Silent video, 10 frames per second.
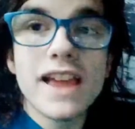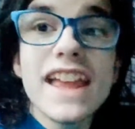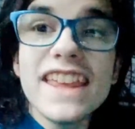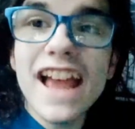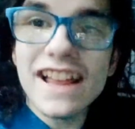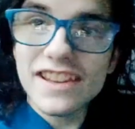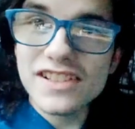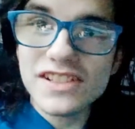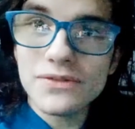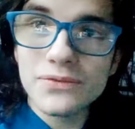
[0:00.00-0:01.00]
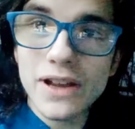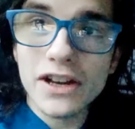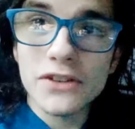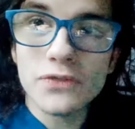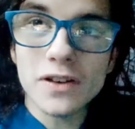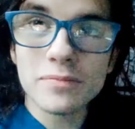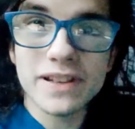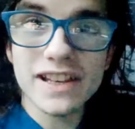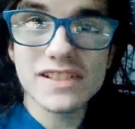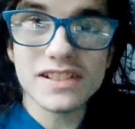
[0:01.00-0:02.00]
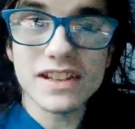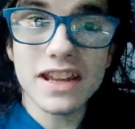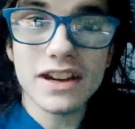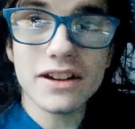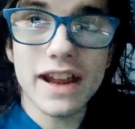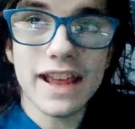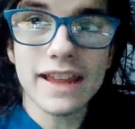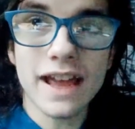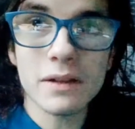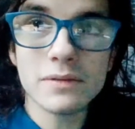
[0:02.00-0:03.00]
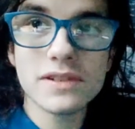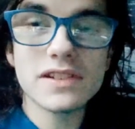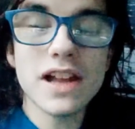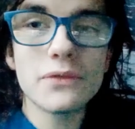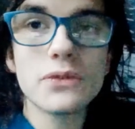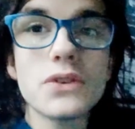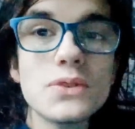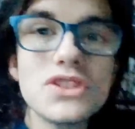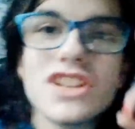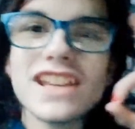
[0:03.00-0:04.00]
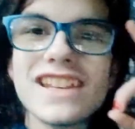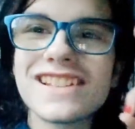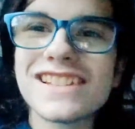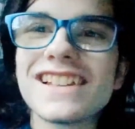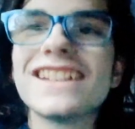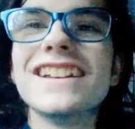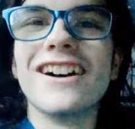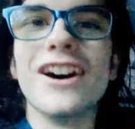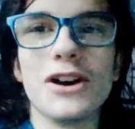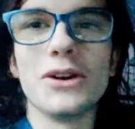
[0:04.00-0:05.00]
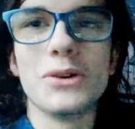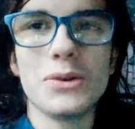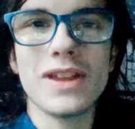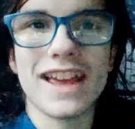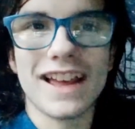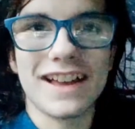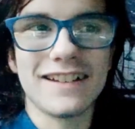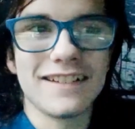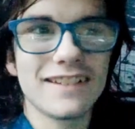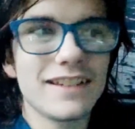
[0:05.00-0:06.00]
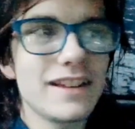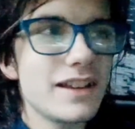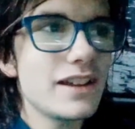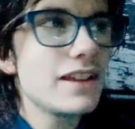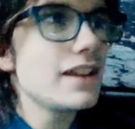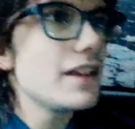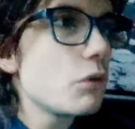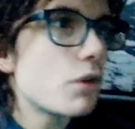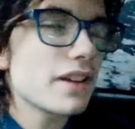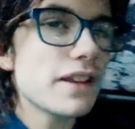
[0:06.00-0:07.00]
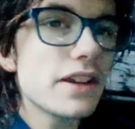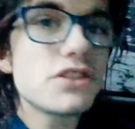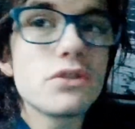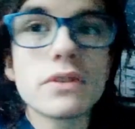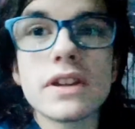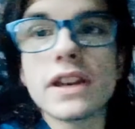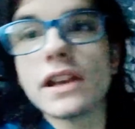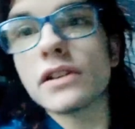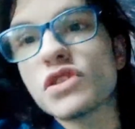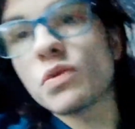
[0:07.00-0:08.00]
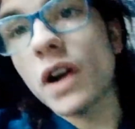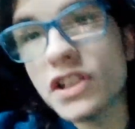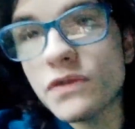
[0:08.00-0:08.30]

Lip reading: Yeah, this is a very fun place in here to hang out and stuff, Gucci's. Oh, yeah. What I like doing in here is watch